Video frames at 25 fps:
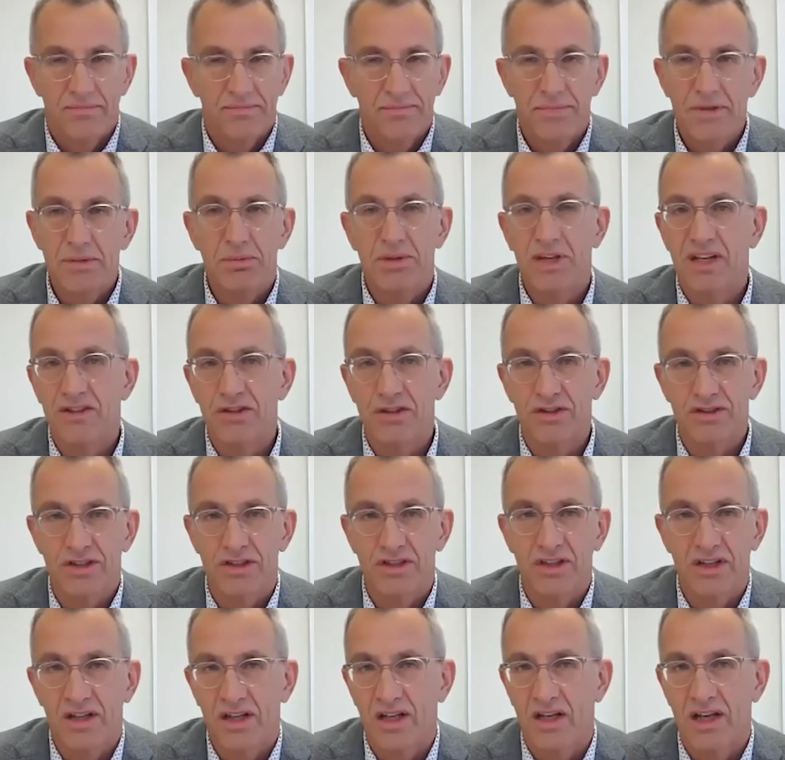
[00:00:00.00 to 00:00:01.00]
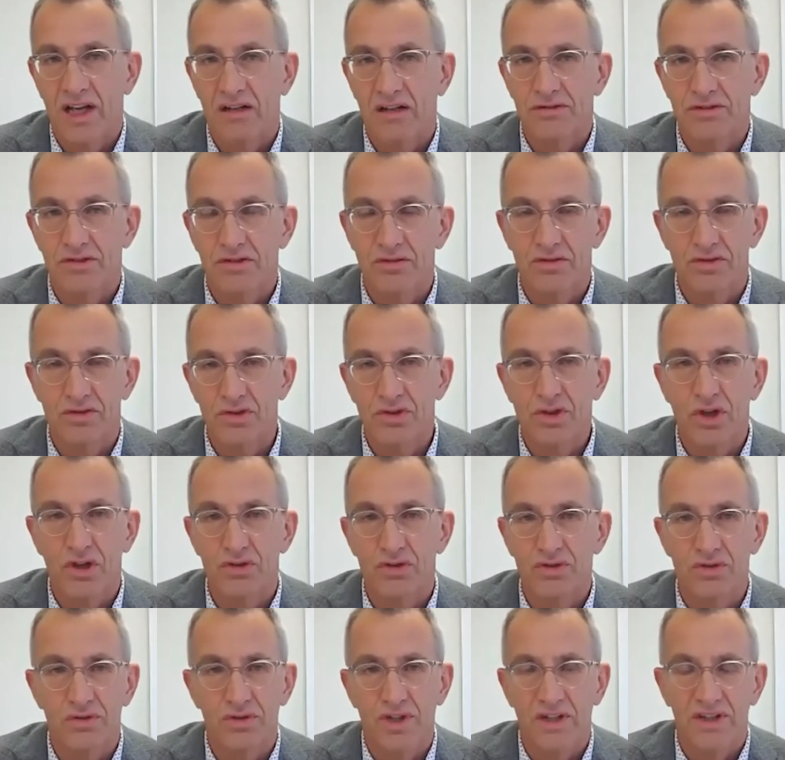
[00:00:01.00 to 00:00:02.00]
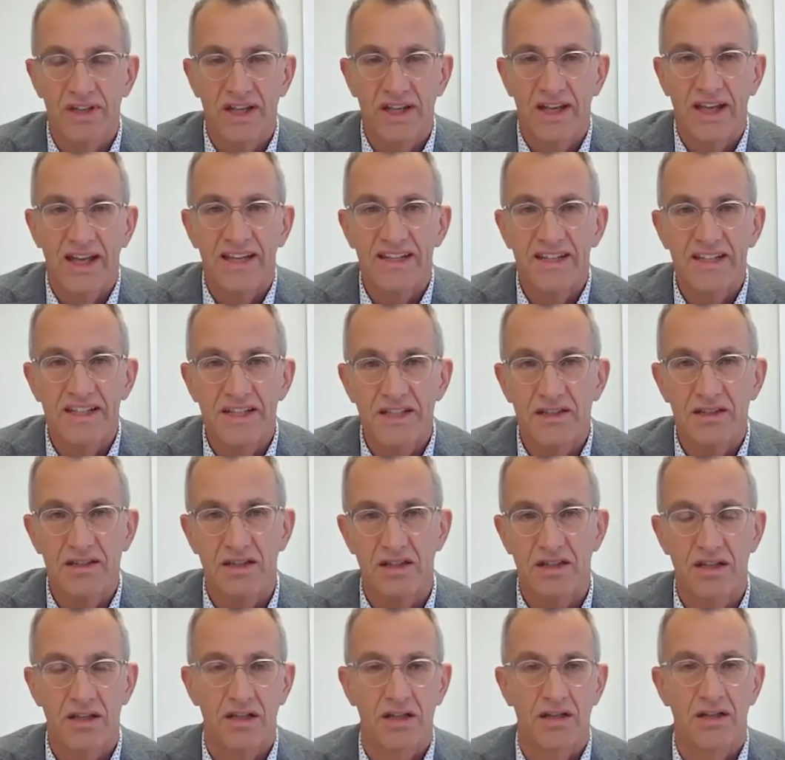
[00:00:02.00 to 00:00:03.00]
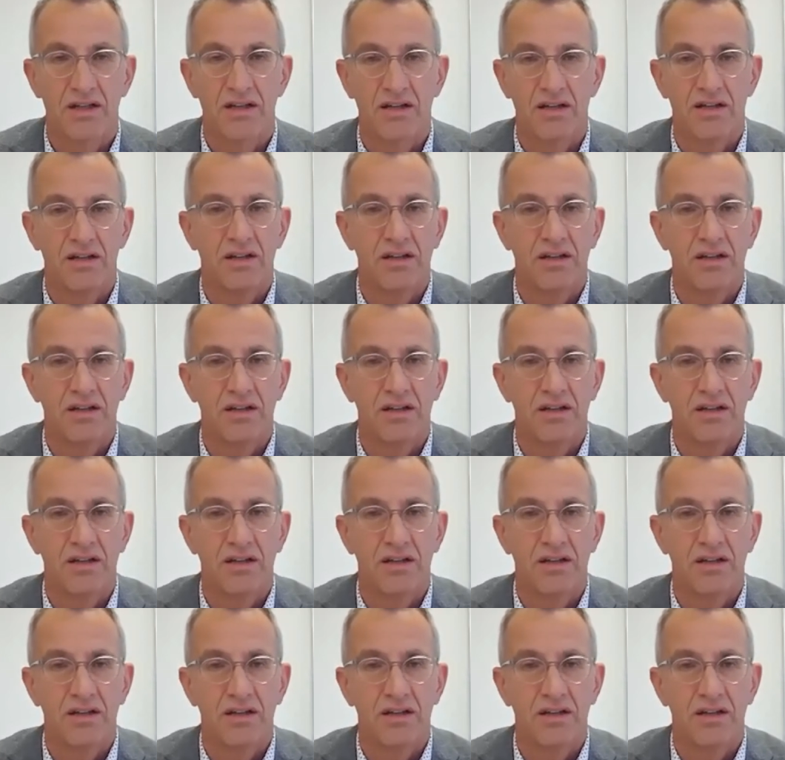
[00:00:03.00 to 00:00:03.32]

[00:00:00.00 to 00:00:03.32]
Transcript: people are not uh, allowed to, to go to any uh, uh,